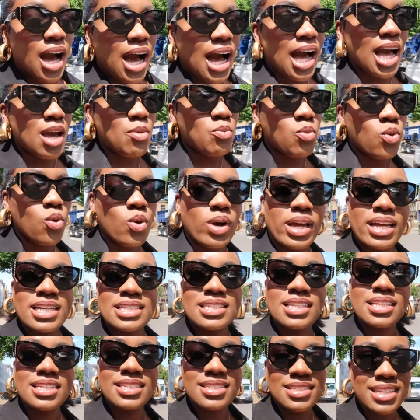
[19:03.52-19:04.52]
I'm walking
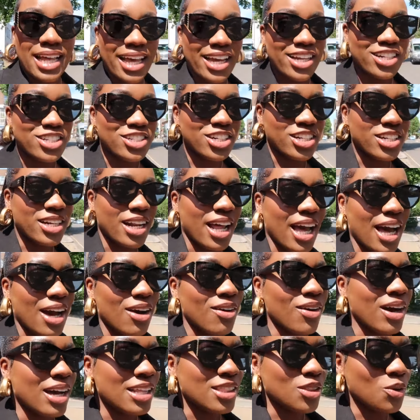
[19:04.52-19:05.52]
to the station
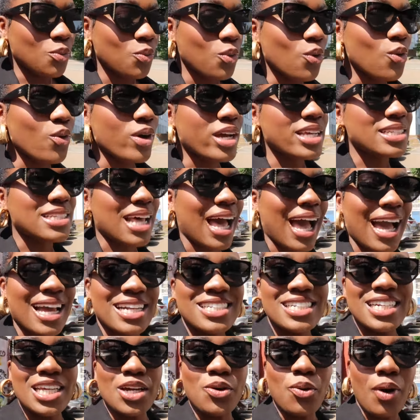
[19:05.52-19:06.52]
now, and the walk is
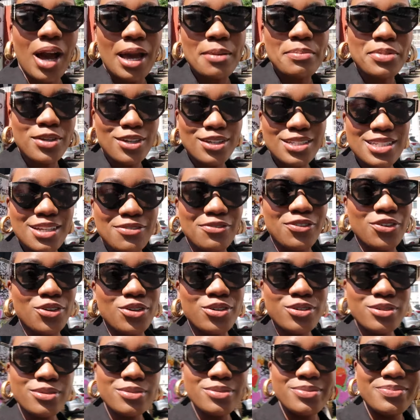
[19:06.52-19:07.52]
actually quite
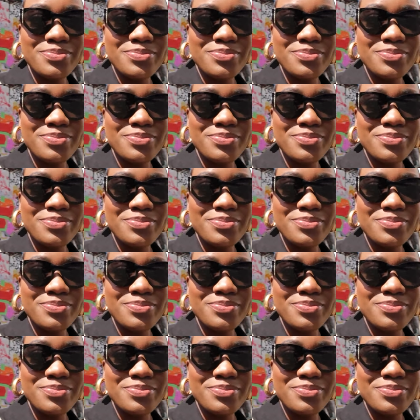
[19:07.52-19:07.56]
beautiful.